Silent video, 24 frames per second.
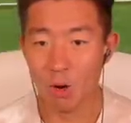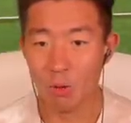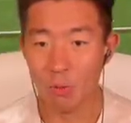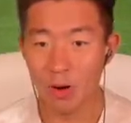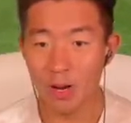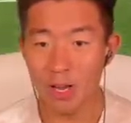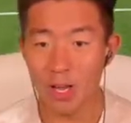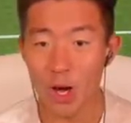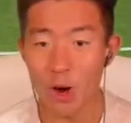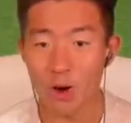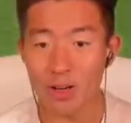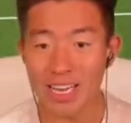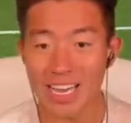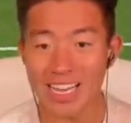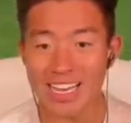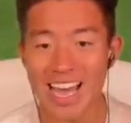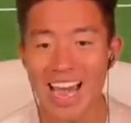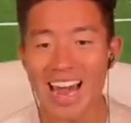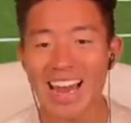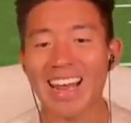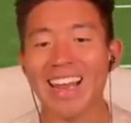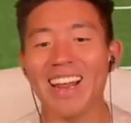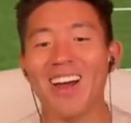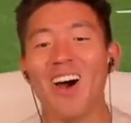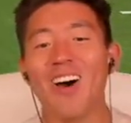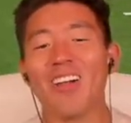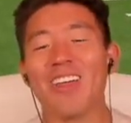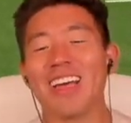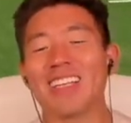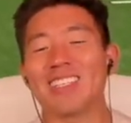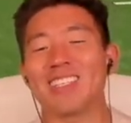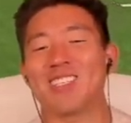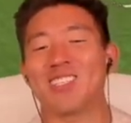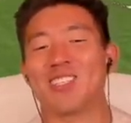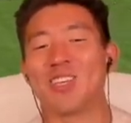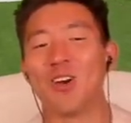Ryu mine, can get mine. it. Oh, ah.
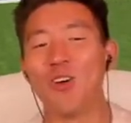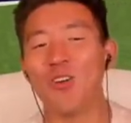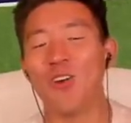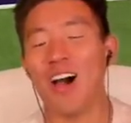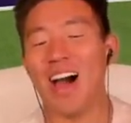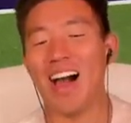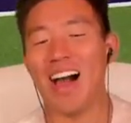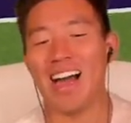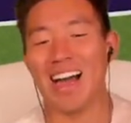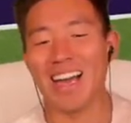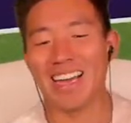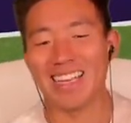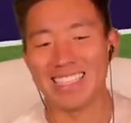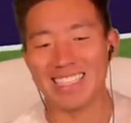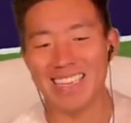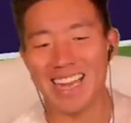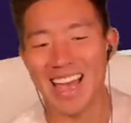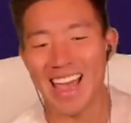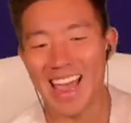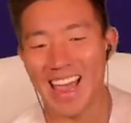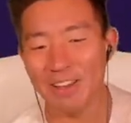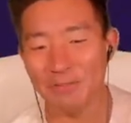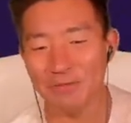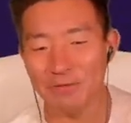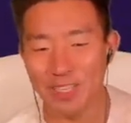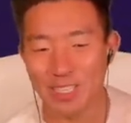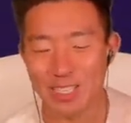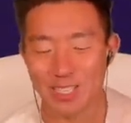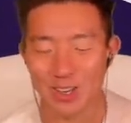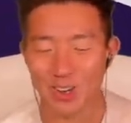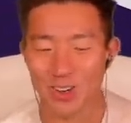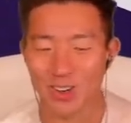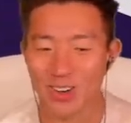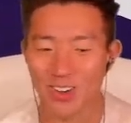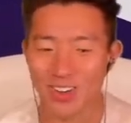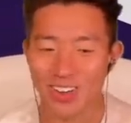It's too high. It's not eight feet
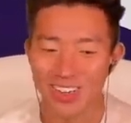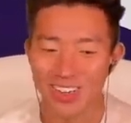tall.